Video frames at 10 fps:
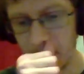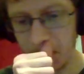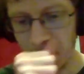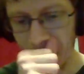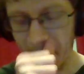
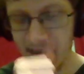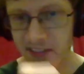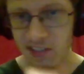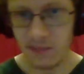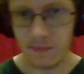
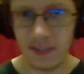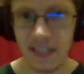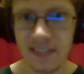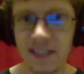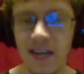And
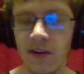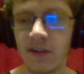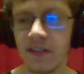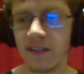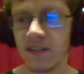it's not
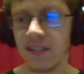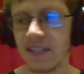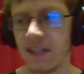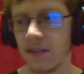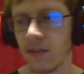hard to
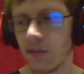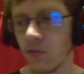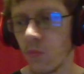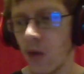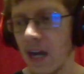see
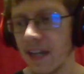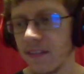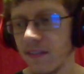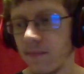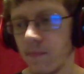
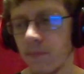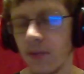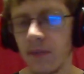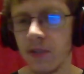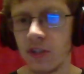why.
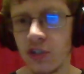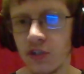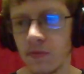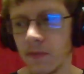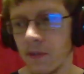Pretty
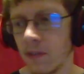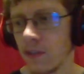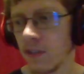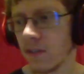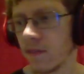much,
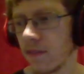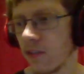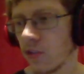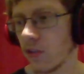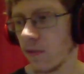
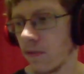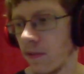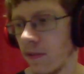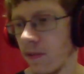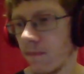there's
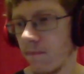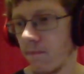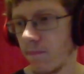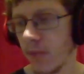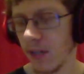
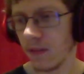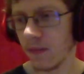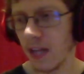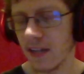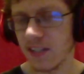been a
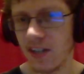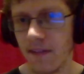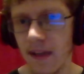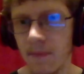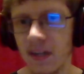lot of stuff
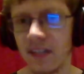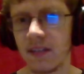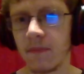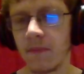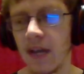happening in
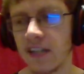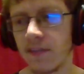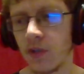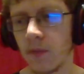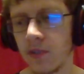the past
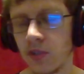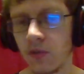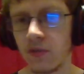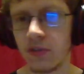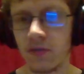few
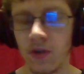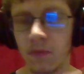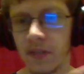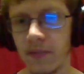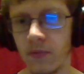episodes,
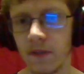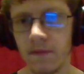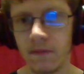notably with